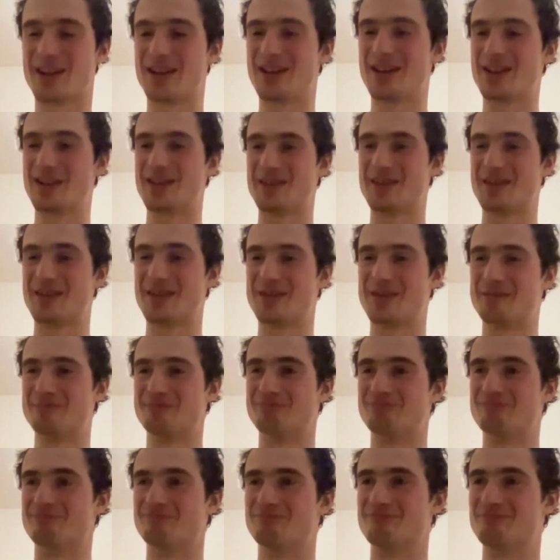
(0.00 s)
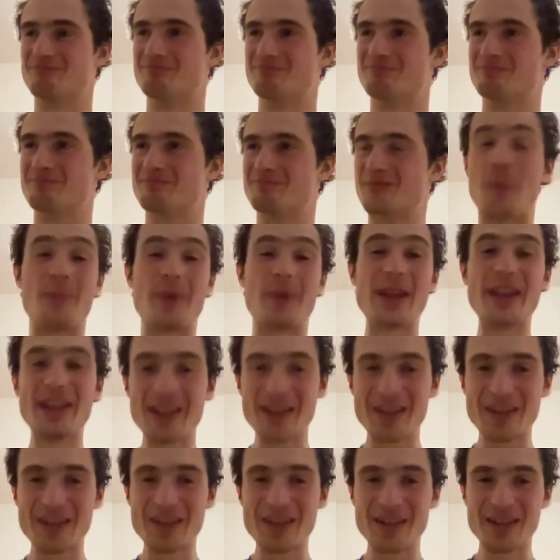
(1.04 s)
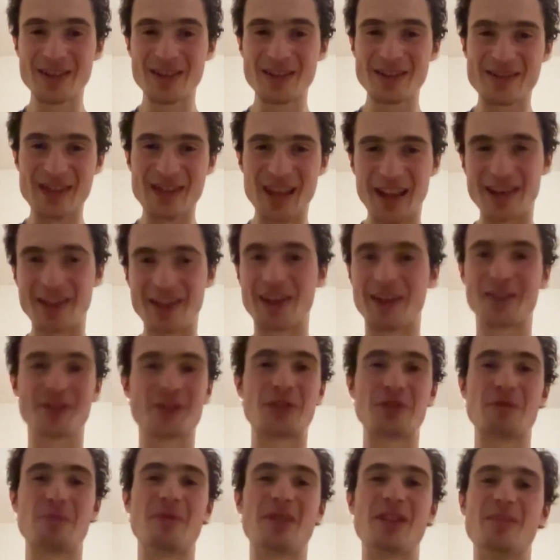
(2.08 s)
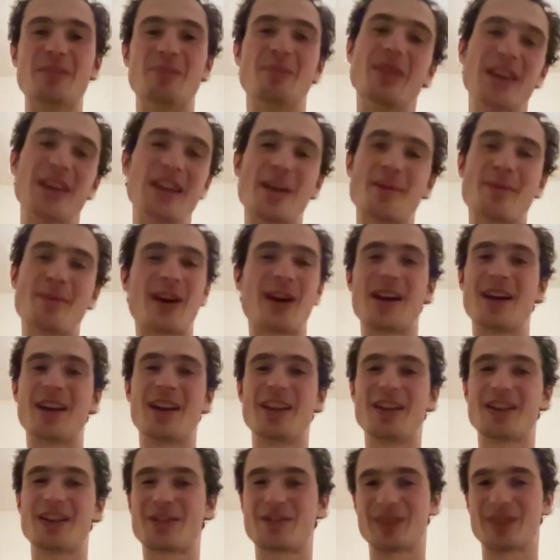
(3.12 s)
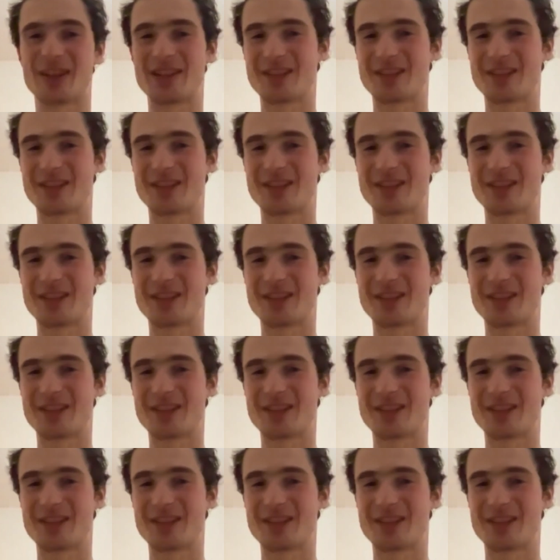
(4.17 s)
opinions that there should be BMI